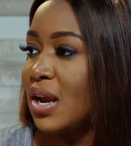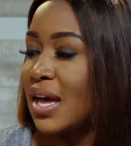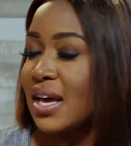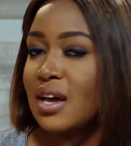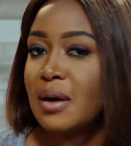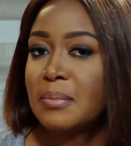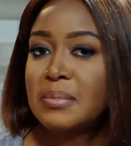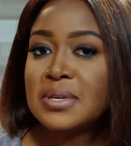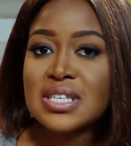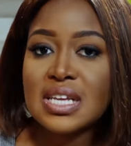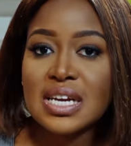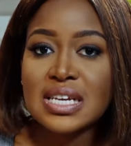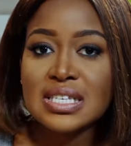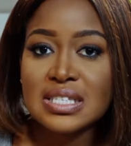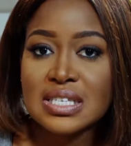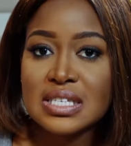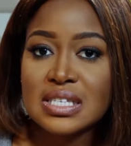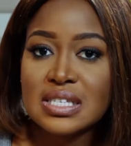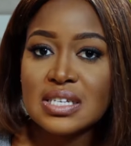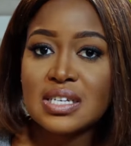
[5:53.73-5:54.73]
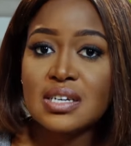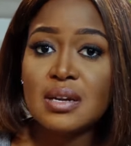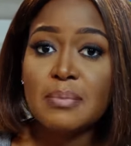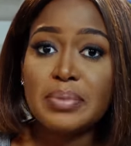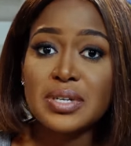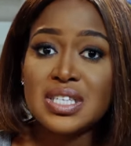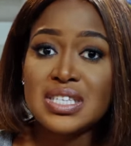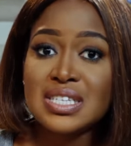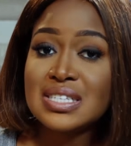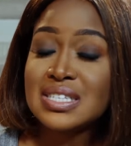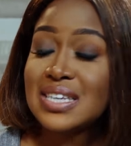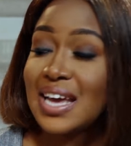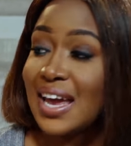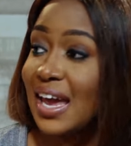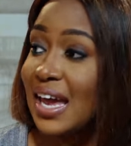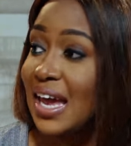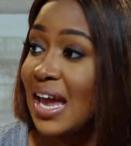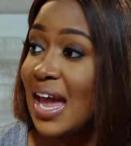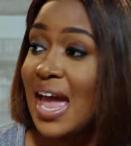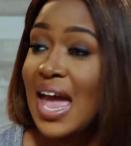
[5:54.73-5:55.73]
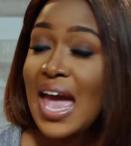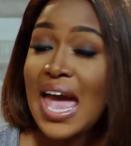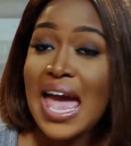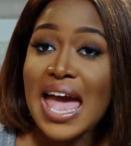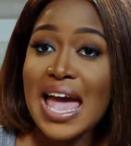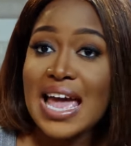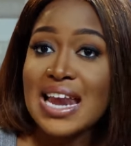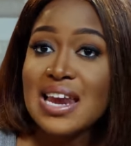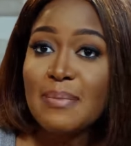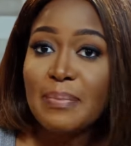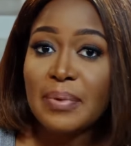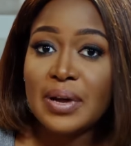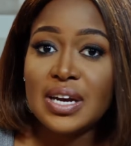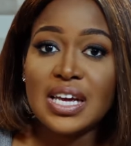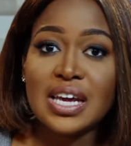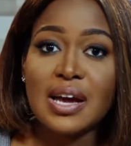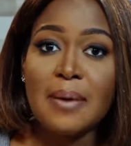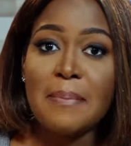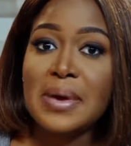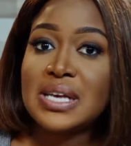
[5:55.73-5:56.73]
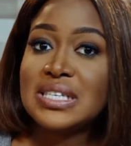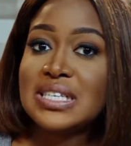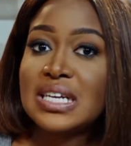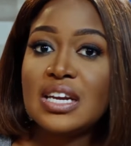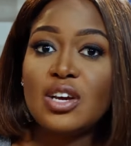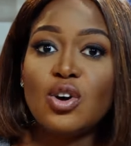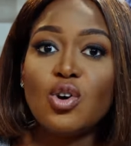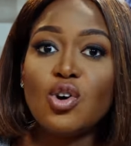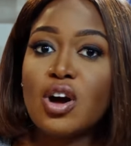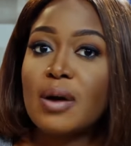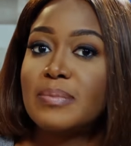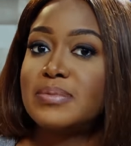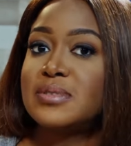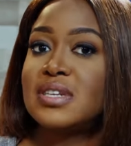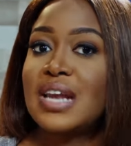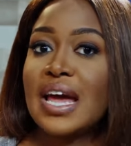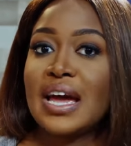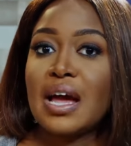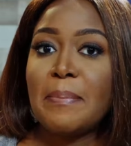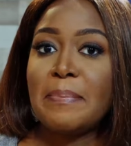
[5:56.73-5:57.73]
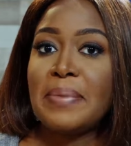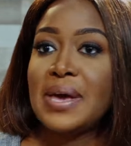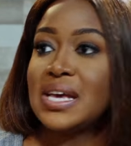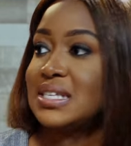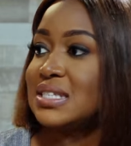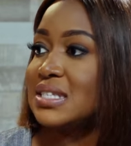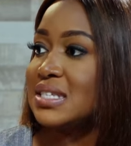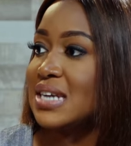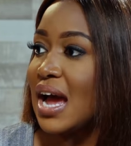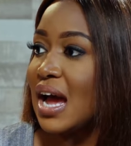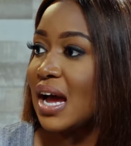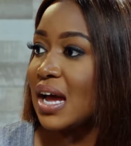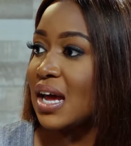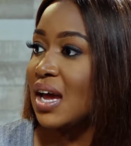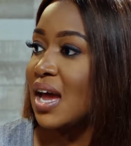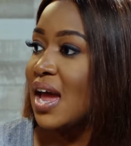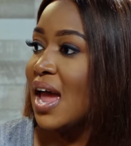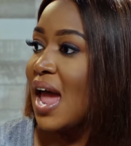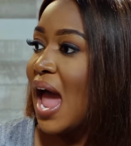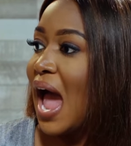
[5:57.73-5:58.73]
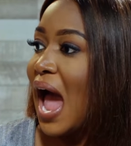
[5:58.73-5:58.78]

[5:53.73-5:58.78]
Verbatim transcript: online companies that existed. But today, anybody can basically hook up to like a Paystack